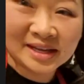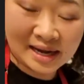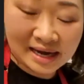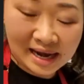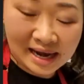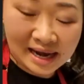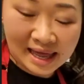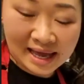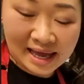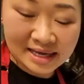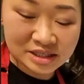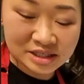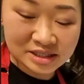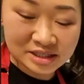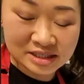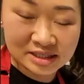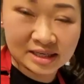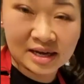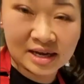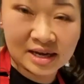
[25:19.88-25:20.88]
it allows you
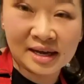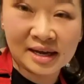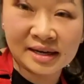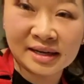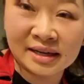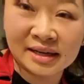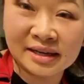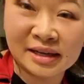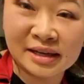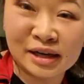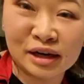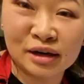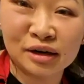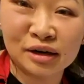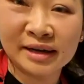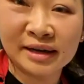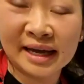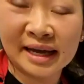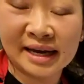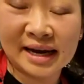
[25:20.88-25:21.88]
to kind of, you know,
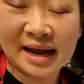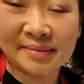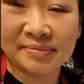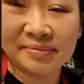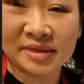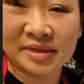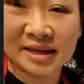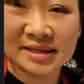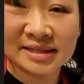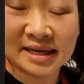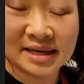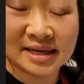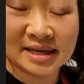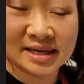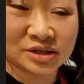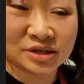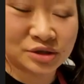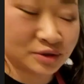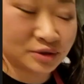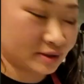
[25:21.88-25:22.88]
look at things that you
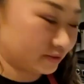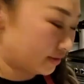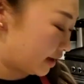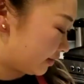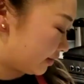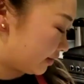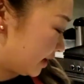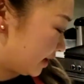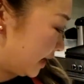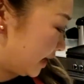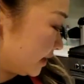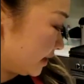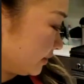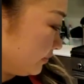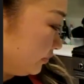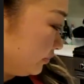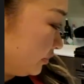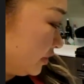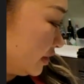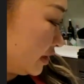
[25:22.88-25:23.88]
can do ahead
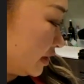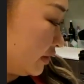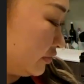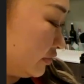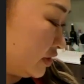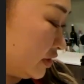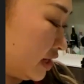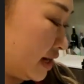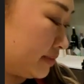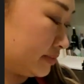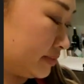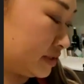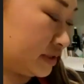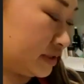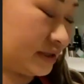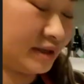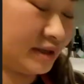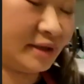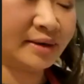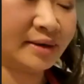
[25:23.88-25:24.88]
of time.
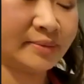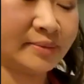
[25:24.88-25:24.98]
So